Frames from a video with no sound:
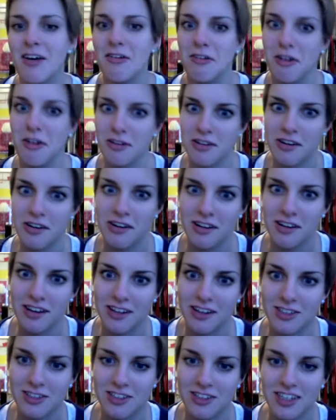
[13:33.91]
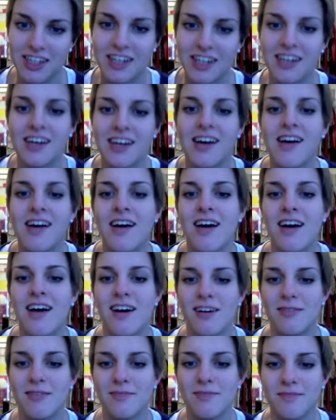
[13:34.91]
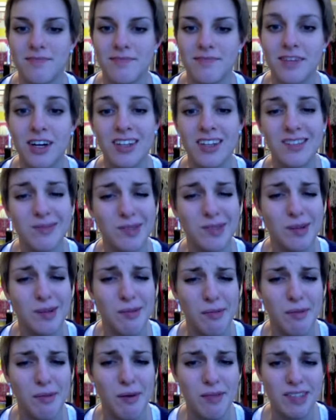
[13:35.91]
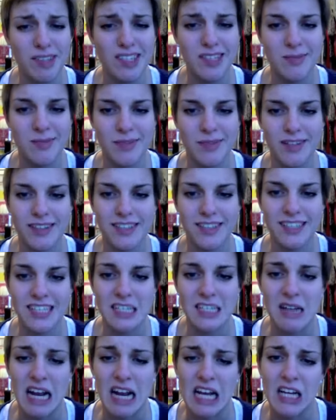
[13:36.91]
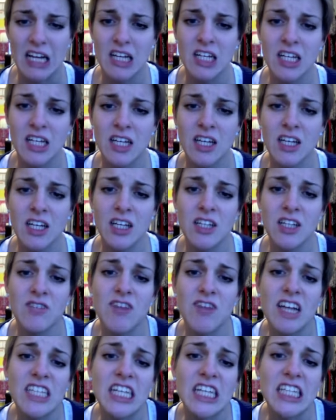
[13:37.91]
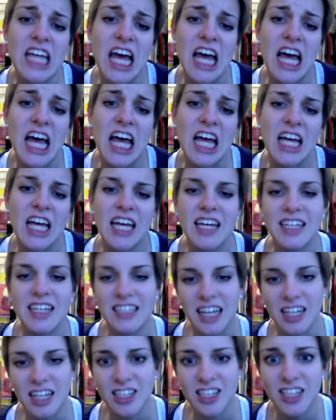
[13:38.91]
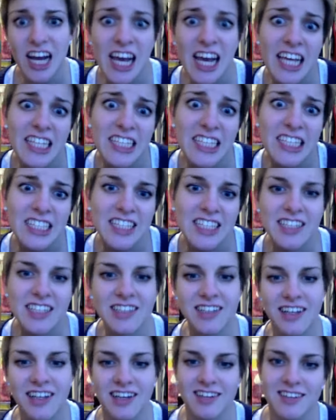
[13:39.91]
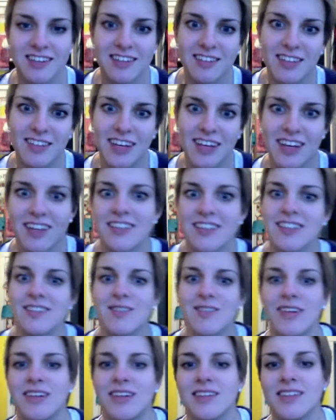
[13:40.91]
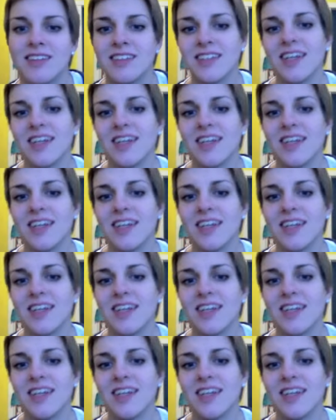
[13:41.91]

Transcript: Not at all, actually. Um, there were some stupid moments, but she's just like Rochester. And he's like, Janet. And you're like, okay, this is weird.